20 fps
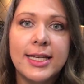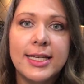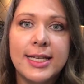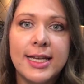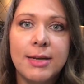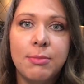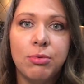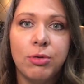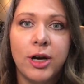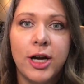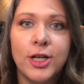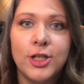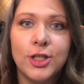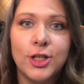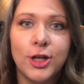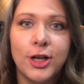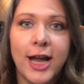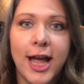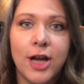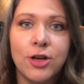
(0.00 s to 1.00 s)

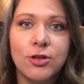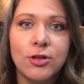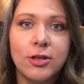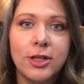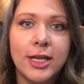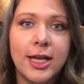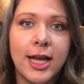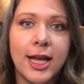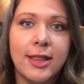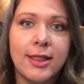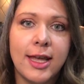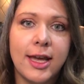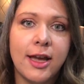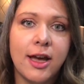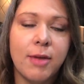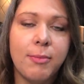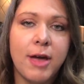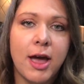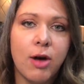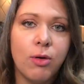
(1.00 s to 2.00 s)
depressure naturally and they
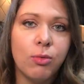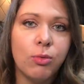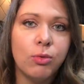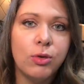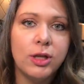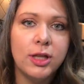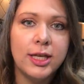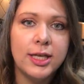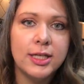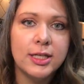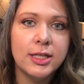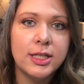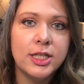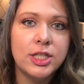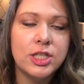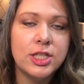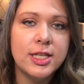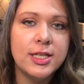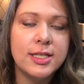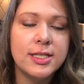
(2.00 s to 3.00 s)
come out really
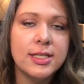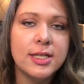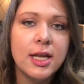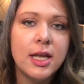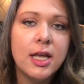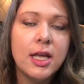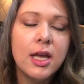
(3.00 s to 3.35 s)
delicious.